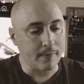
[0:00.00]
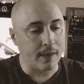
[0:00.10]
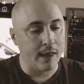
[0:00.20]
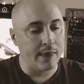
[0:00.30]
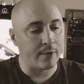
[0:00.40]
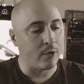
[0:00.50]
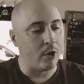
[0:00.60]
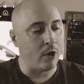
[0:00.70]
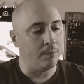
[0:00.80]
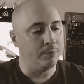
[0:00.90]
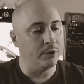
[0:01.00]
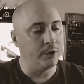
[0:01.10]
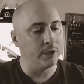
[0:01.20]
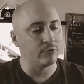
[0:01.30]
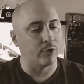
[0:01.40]
And they were all put
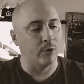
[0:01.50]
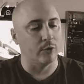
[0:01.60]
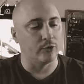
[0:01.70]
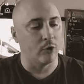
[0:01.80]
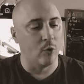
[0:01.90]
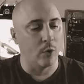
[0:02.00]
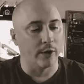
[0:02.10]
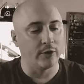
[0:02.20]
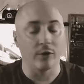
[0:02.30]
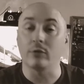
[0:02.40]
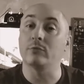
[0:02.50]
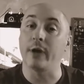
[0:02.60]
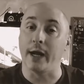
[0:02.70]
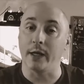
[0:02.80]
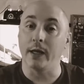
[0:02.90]
in rows according to their
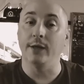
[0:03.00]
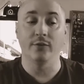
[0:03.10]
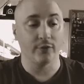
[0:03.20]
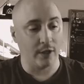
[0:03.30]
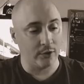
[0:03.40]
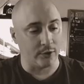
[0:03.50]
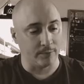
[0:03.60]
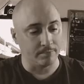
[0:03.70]
rank and station.